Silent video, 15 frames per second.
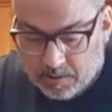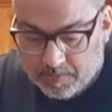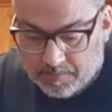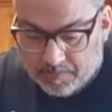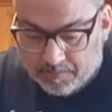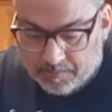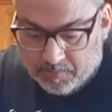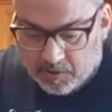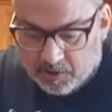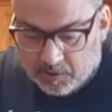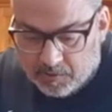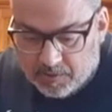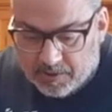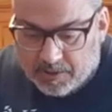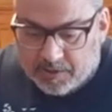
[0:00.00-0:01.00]
just so that
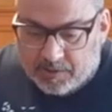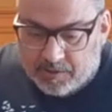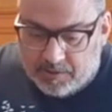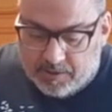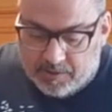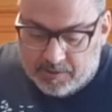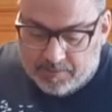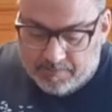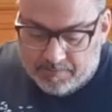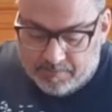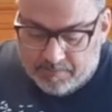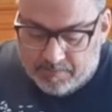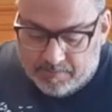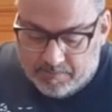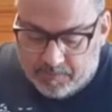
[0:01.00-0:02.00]
it doesn't
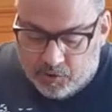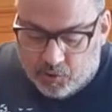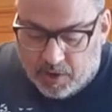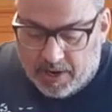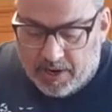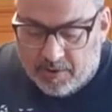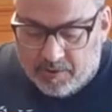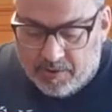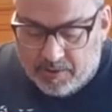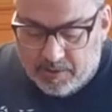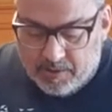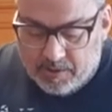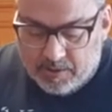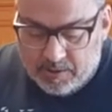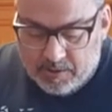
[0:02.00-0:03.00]
dry out.
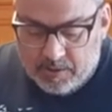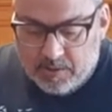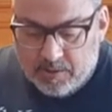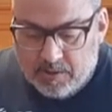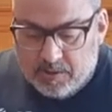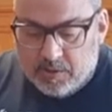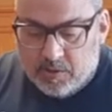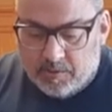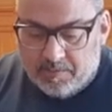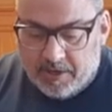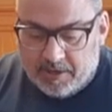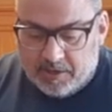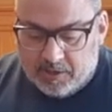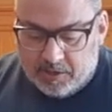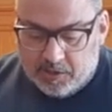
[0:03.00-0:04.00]
So I'm
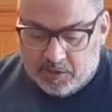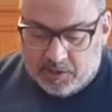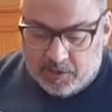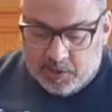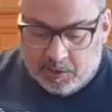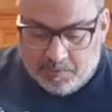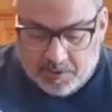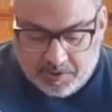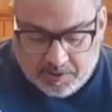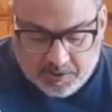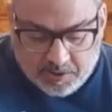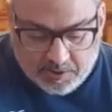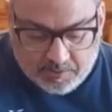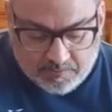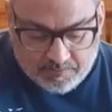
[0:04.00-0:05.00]
basically just going to split this
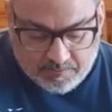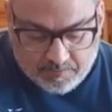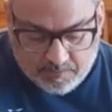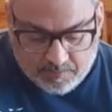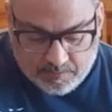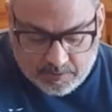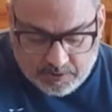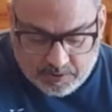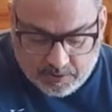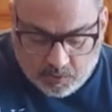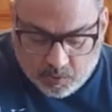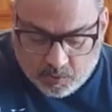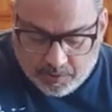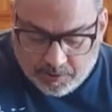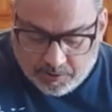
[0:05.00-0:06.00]
into
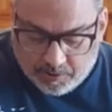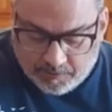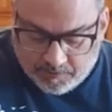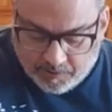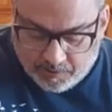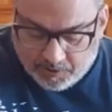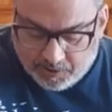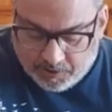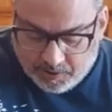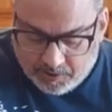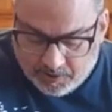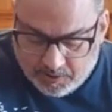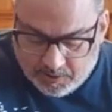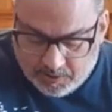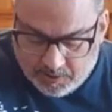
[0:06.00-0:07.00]
quarters first,
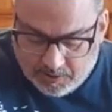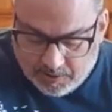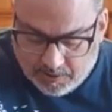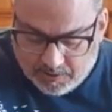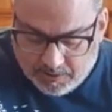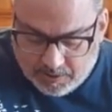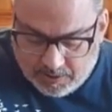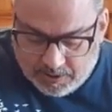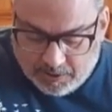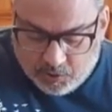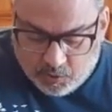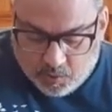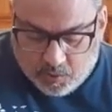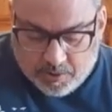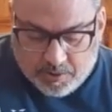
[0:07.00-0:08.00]
and then each
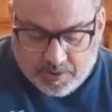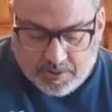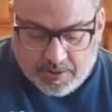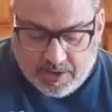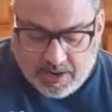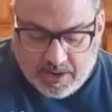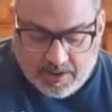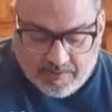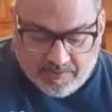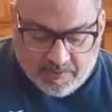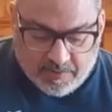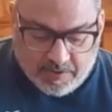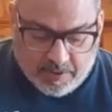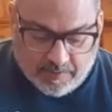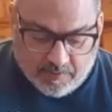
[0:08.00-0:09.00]
quarter into half, and
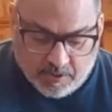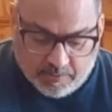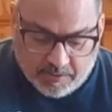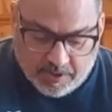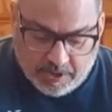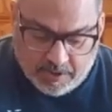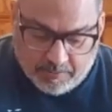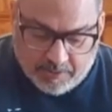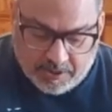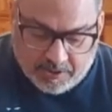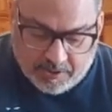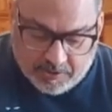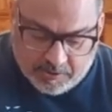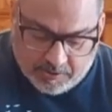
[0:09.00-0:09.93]
then I've got my 8 pieces.